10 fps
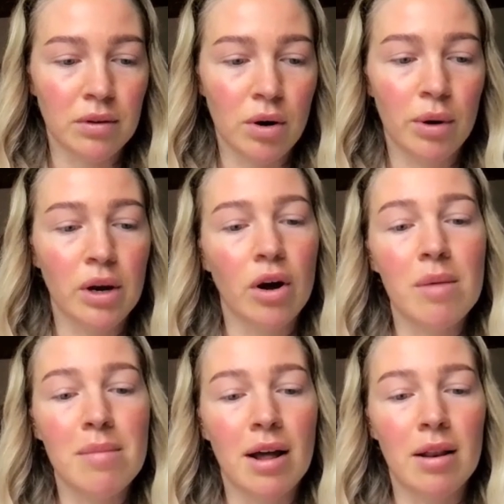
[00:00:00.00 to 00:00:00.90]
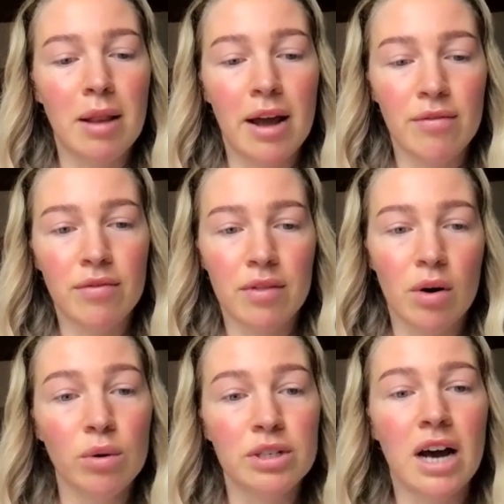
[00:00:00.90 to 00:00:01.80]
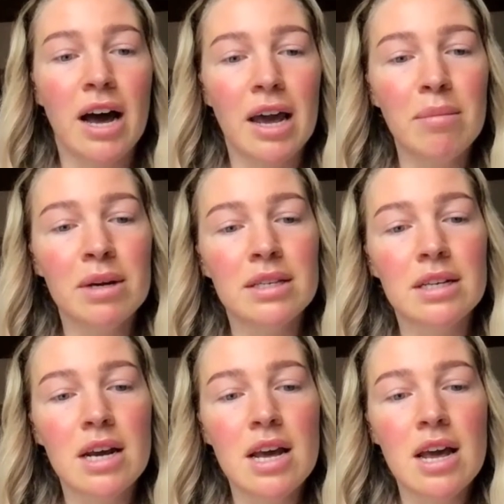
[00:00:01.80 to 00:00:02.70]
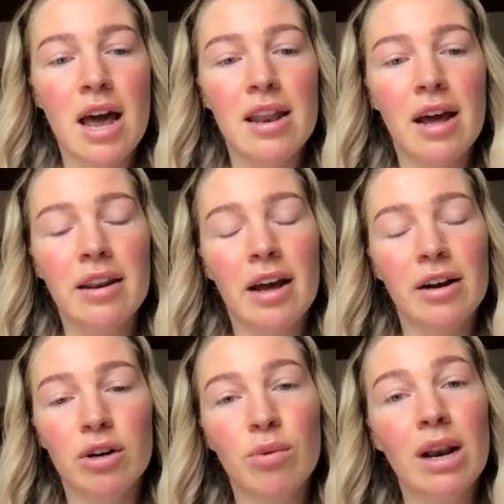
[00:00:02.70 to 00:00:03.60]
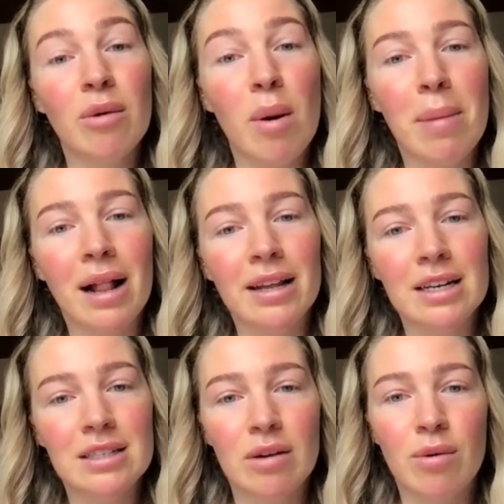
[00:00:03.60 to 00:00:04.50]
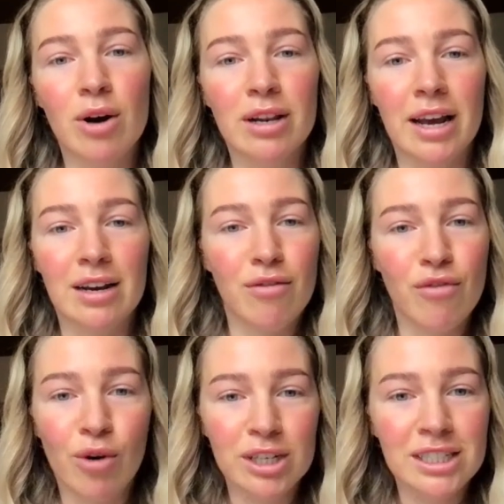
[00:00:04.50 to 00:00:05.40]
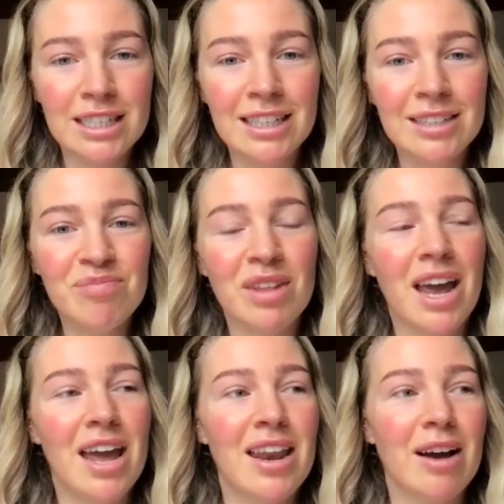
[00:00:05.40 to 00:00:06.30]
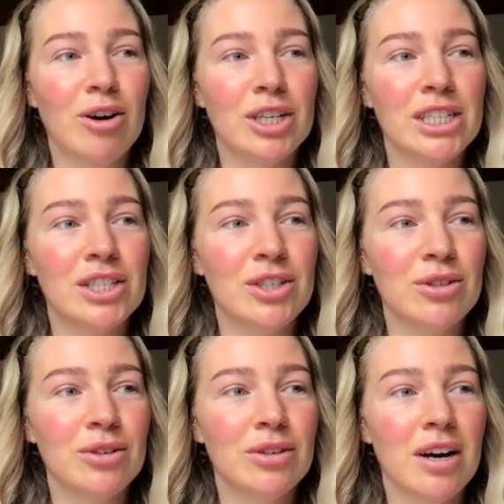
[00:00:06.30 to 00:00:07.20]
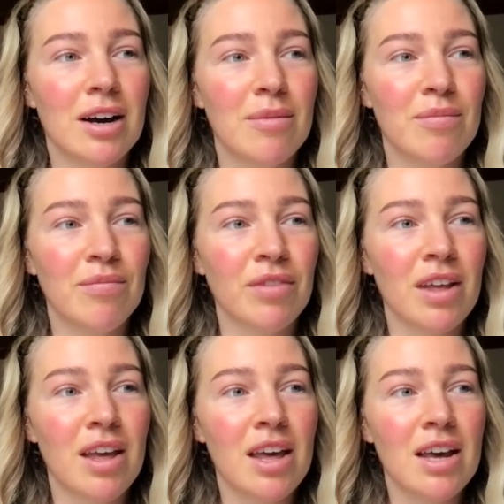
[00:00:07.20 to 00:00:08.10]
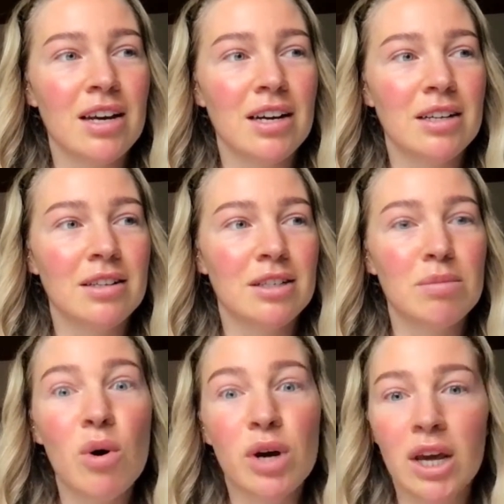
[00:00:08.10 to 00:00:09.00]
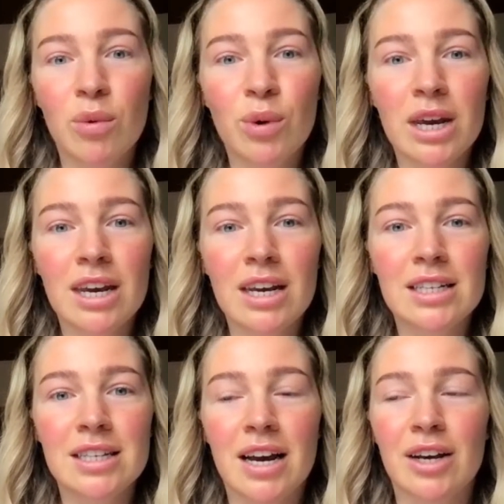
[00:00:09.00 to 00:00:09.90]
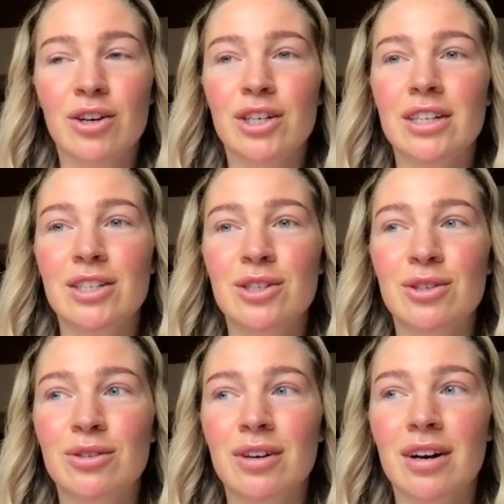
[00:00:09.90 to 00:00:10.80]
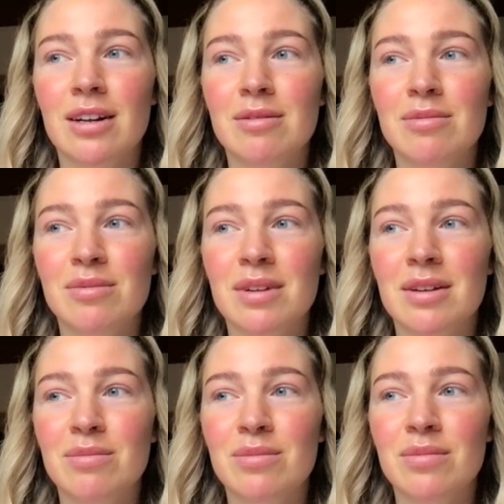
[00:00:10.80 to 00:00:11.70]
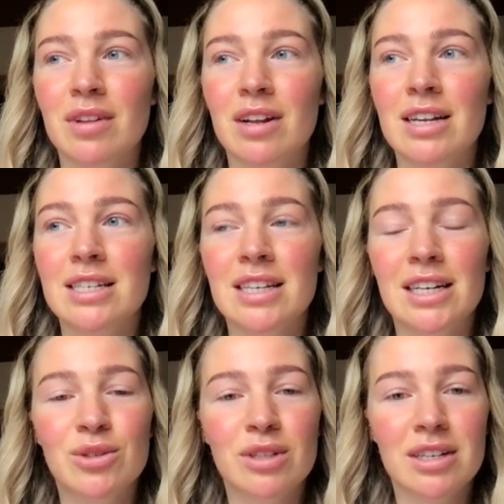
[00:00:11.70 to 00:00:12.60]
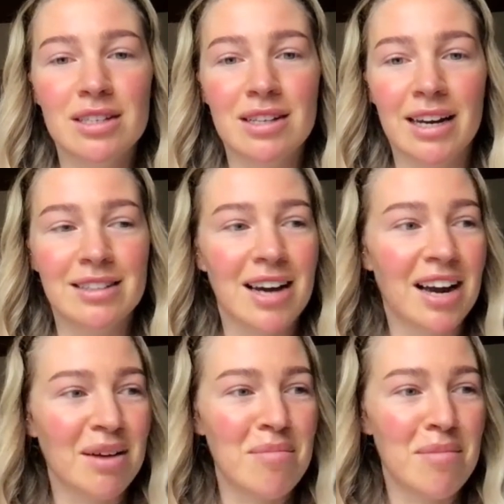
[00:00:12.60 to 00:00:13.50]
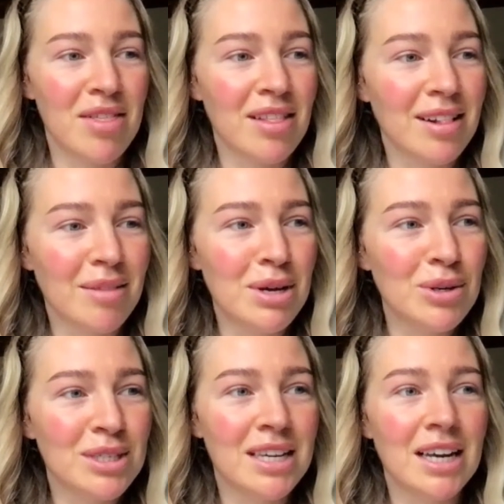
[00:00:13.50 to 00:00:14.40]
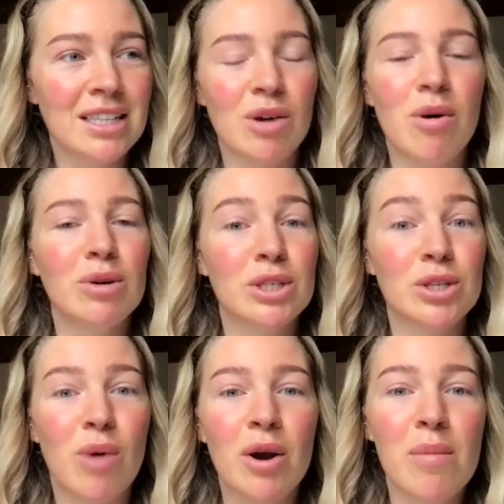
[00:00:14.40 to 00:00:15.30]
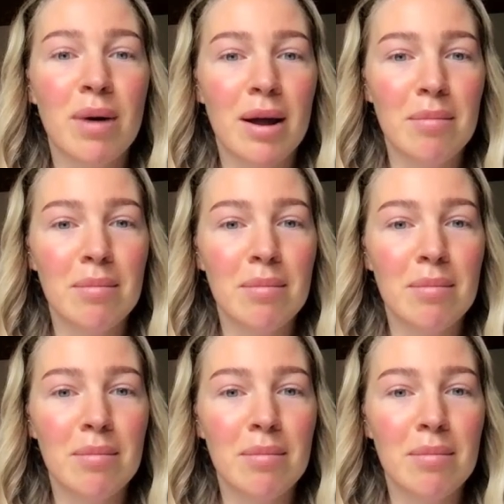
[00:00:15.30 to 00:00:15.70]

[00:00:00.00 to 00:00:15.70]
going on in my life the whole time. And and then I got really rebellious around like fourteen, and I got into um, uh, smoking weed. I got into uh, um, listening to this like dark metal music. So I was surrounded by